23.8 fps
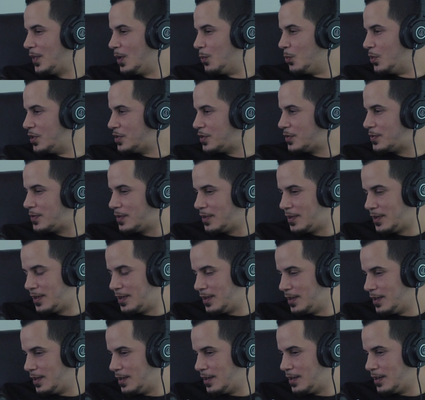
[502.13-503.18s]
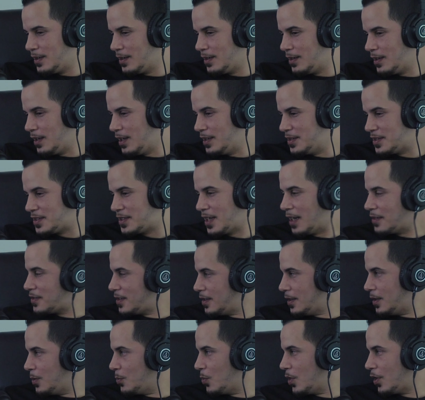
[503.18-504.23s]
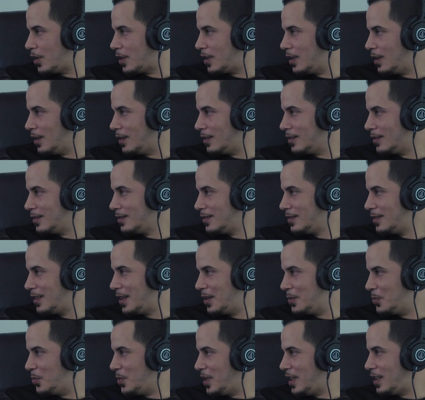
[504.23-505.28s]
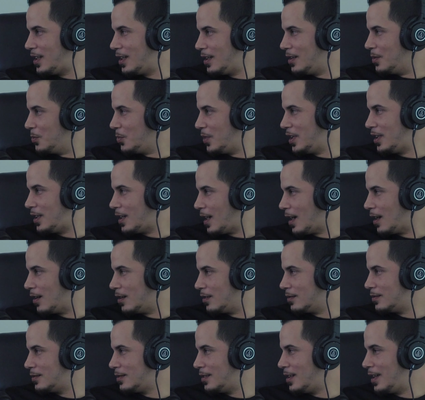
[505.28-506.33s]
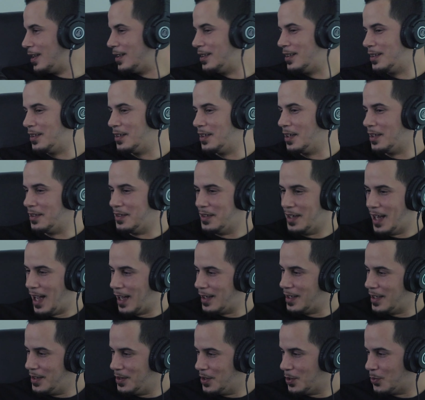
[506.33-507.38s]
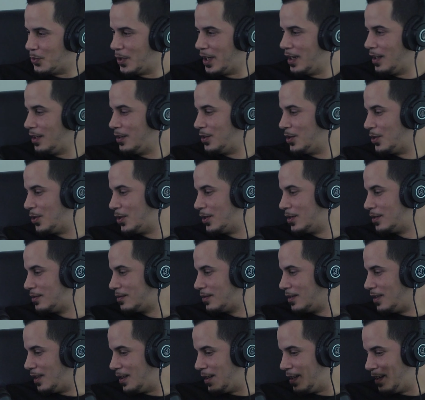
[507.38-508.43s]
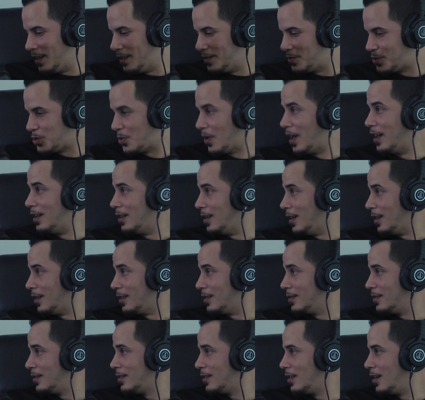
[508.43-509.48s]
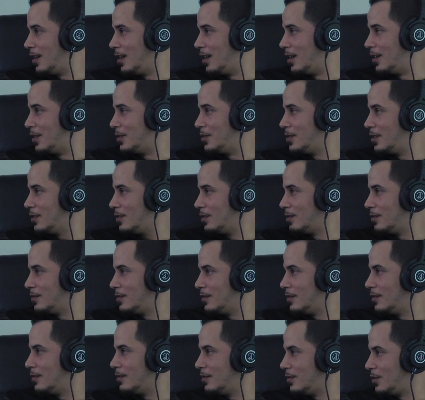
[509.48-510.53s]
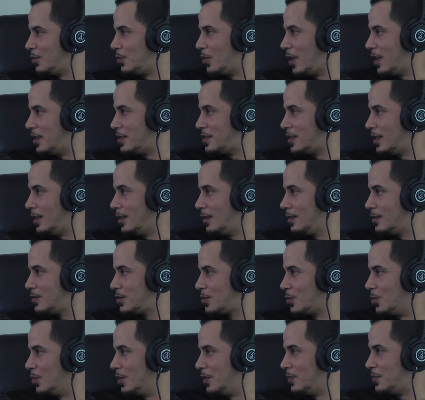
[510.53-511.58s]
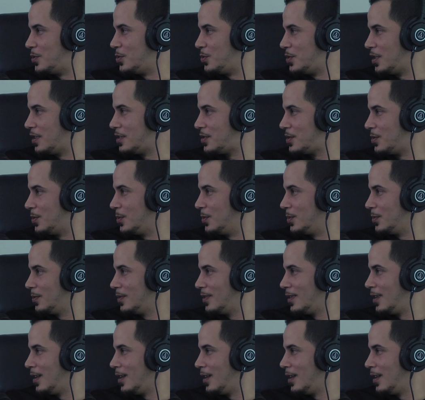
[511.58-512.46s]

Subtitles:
was incessantly working, like week in, week out, and not in the ring. You're training, Gracie School of Jiu-Jitsu,